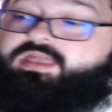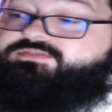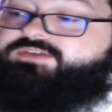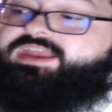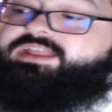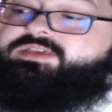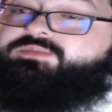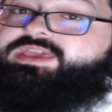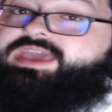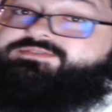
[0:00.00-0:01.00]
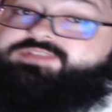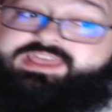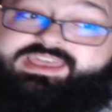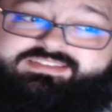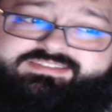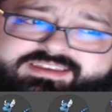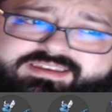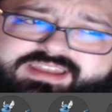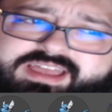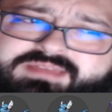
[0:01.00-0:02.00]
Finally, we have Lance,
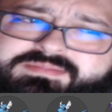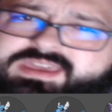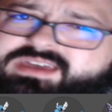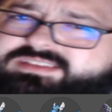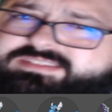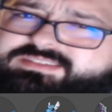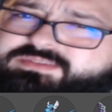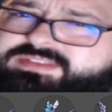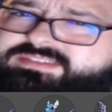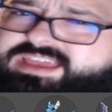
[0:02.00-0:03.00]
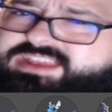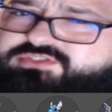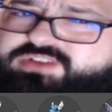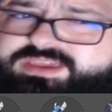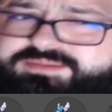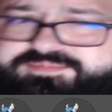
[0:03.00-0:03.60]
and I'll be honest, this one's kinda tricky.